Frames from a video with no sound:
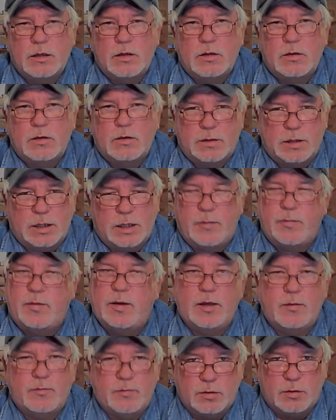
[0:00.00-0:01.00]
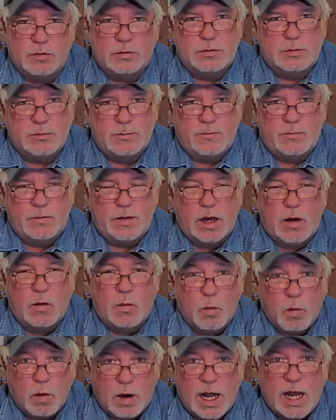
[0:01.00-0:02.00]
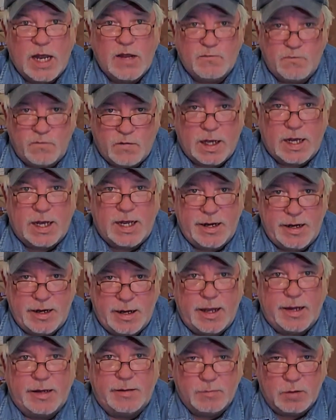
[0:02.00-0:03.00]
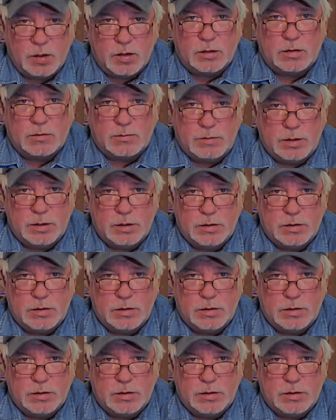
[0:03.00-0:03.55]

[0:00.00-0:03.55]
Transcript: Really, people? A Wi-Fi light bulb?